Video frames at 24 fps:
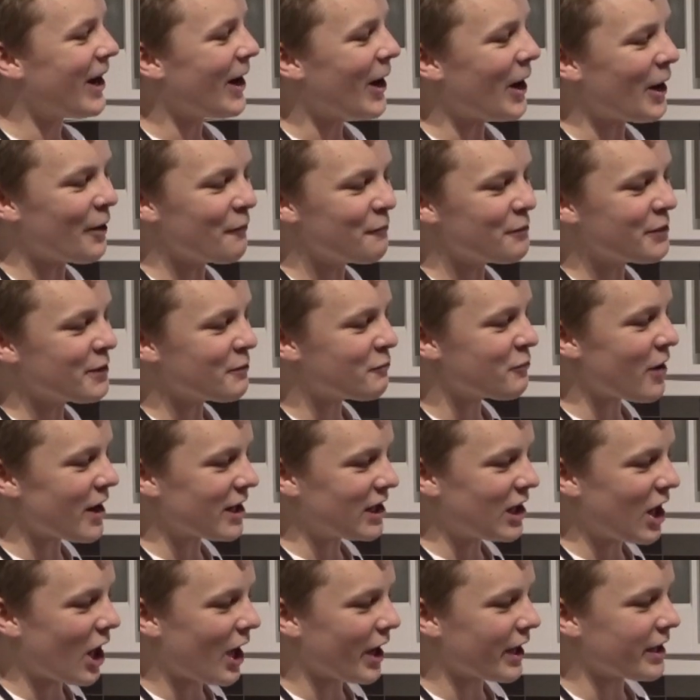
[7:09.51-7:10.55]
of the red
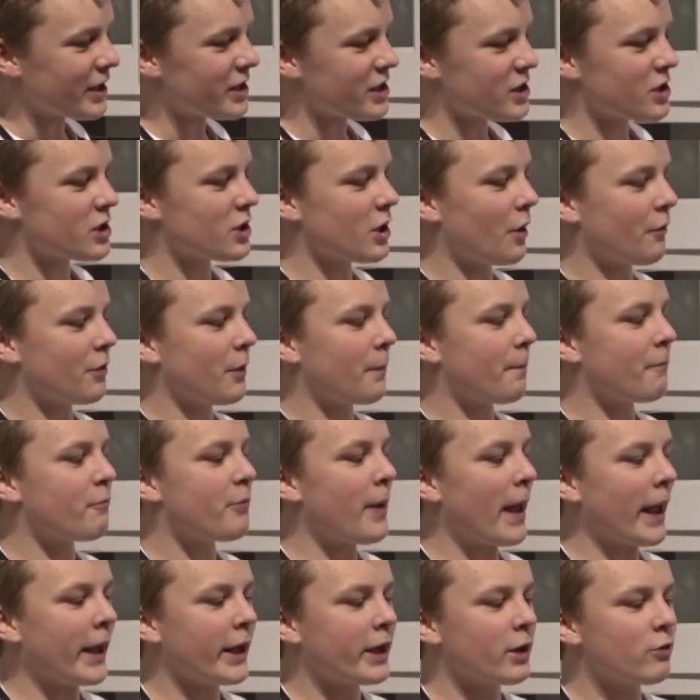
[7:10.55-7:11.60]
lines of the
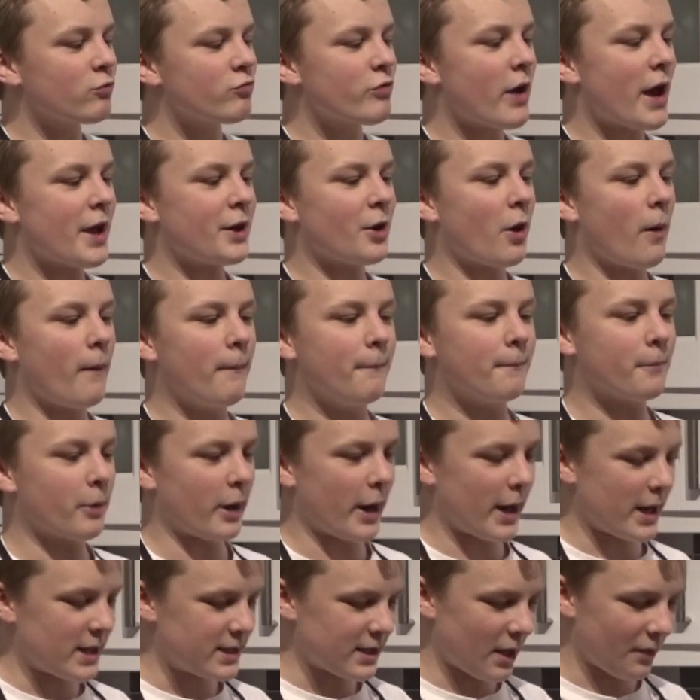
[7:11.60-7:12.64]
pink and red
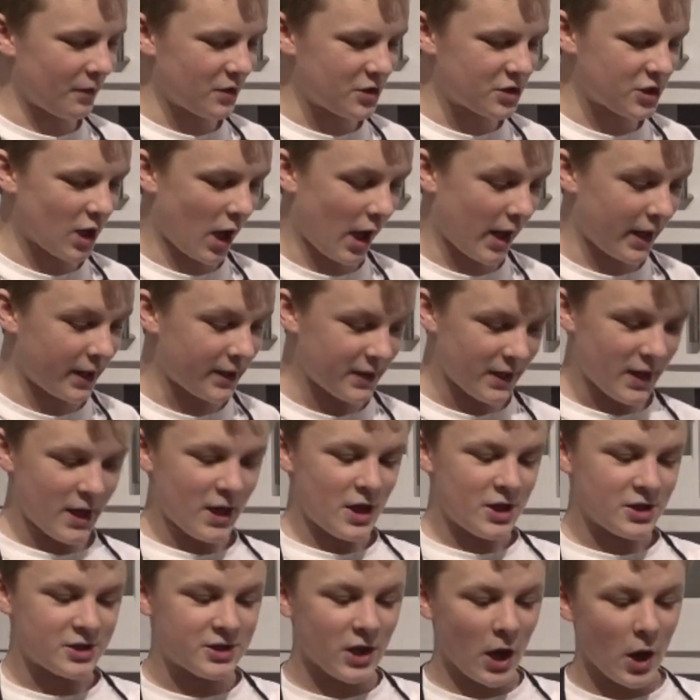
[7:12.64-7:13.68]
ombre down the side.
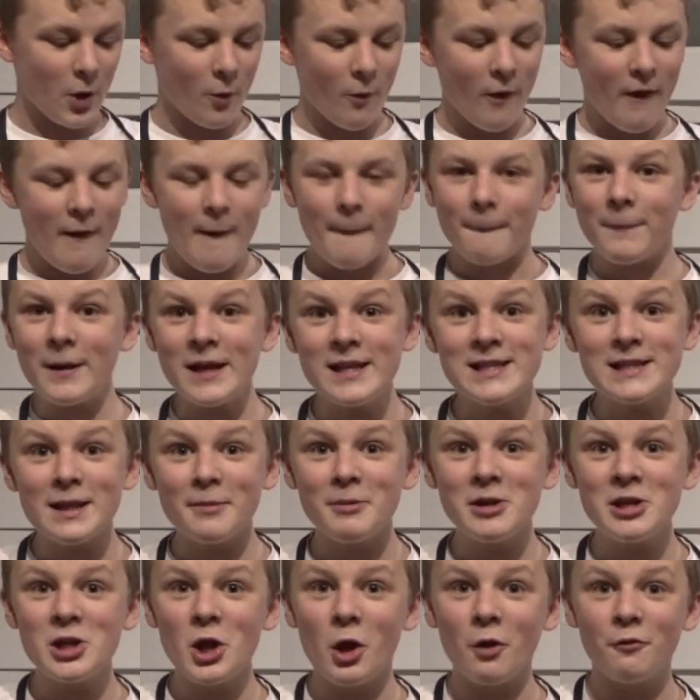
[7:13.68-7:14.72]
So please let
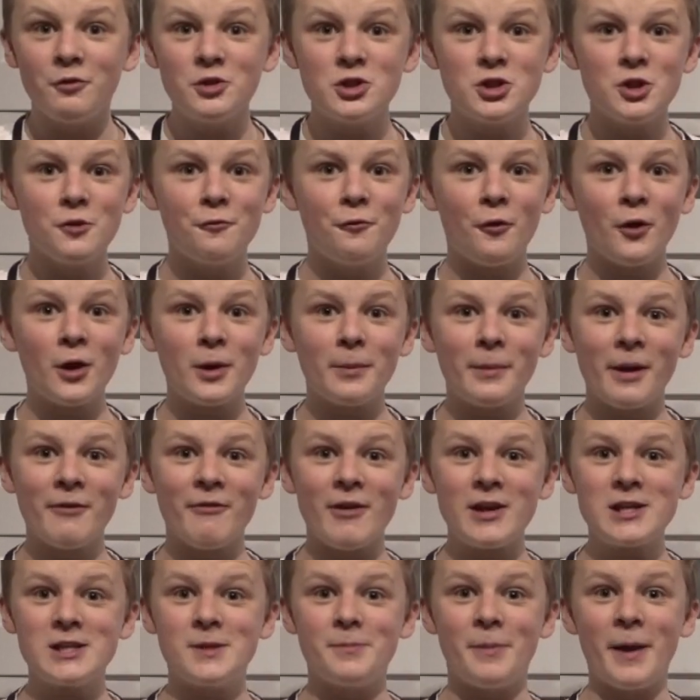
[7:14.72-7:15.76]
me know if you do follow my
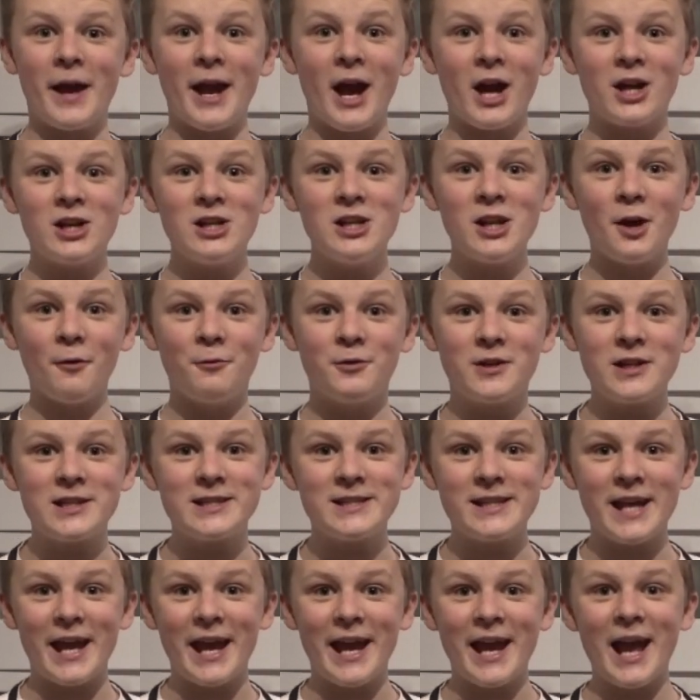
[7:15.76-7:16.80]
recipe. I'd love to
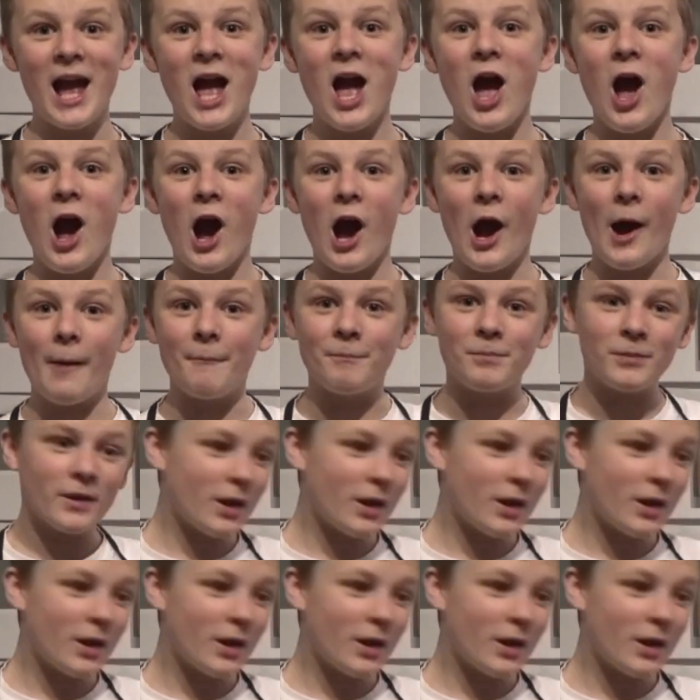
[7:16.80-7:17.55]
see. I'm